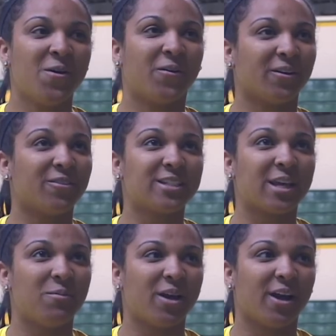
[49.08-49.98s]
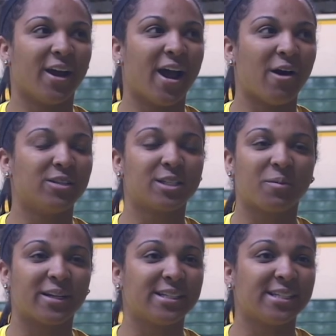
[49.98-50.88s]
When I first came here, I was
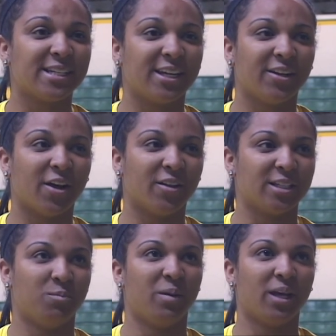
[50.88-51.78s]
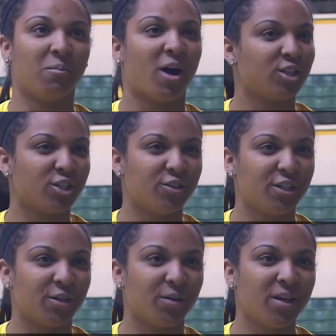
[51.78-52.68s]
expecting to see, you know, this big macho
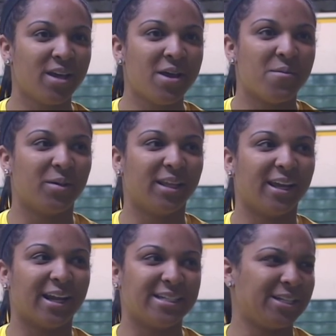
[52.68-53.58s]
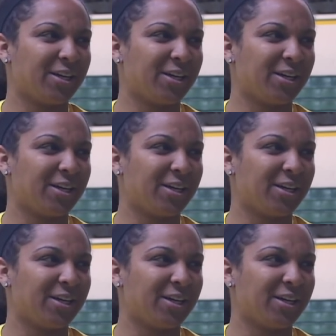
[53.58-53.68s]
dude, but then I see